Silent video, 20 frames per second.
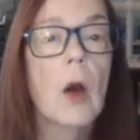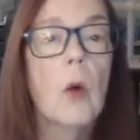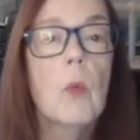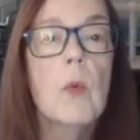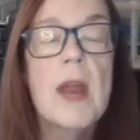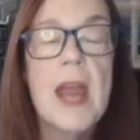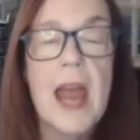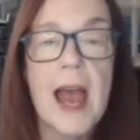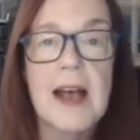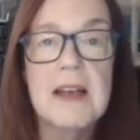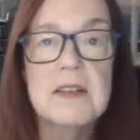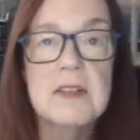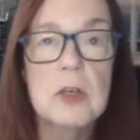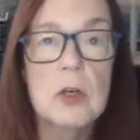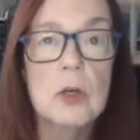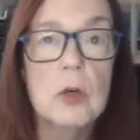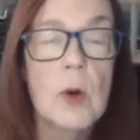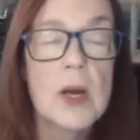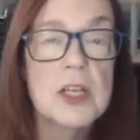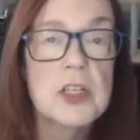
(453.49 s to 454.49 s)
We ask a
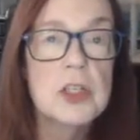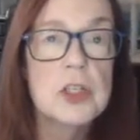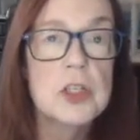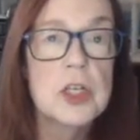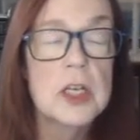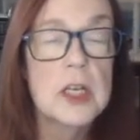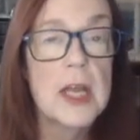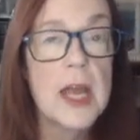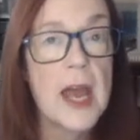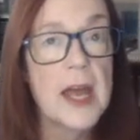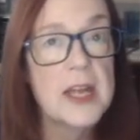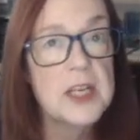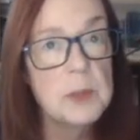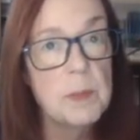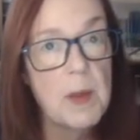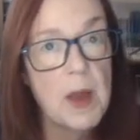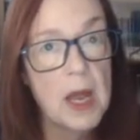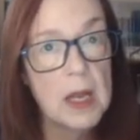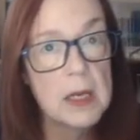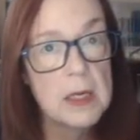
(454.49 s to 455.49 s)
question, and
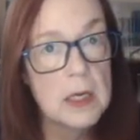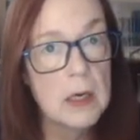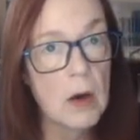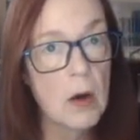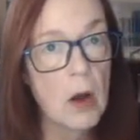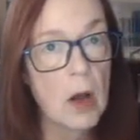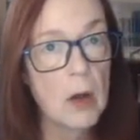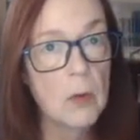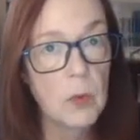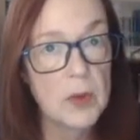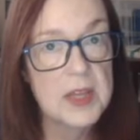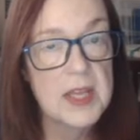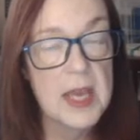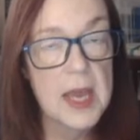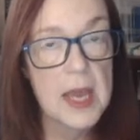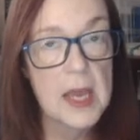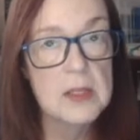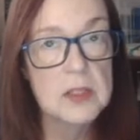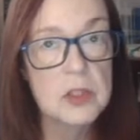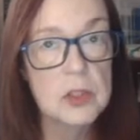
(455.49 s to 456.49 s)
depending on what the
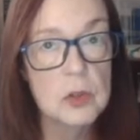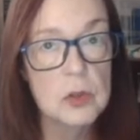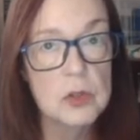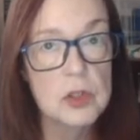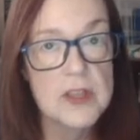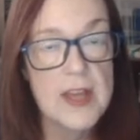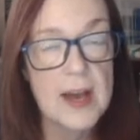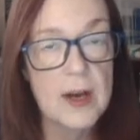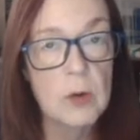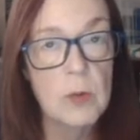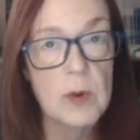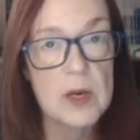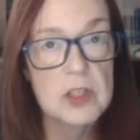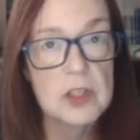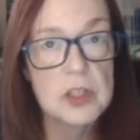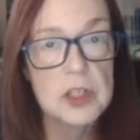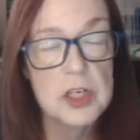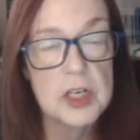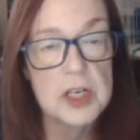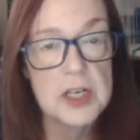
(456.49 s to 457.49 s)
answer to that
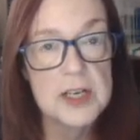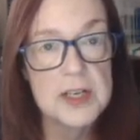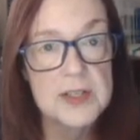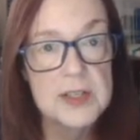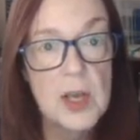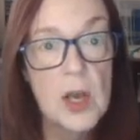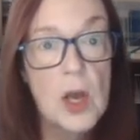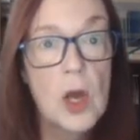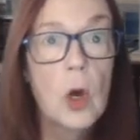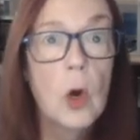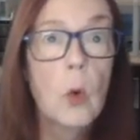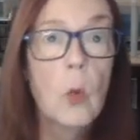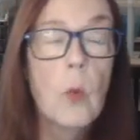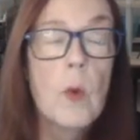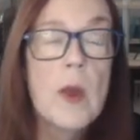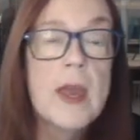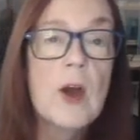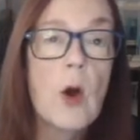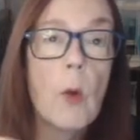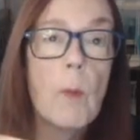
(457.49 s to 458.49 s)
question is,
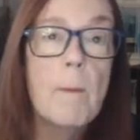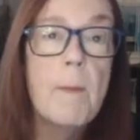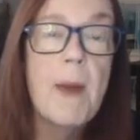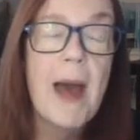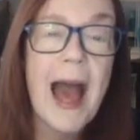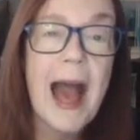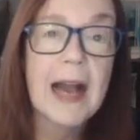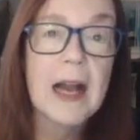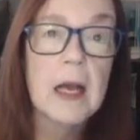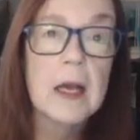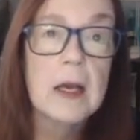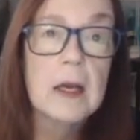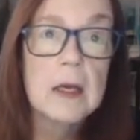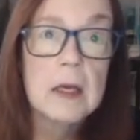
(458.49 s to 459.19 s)
we go back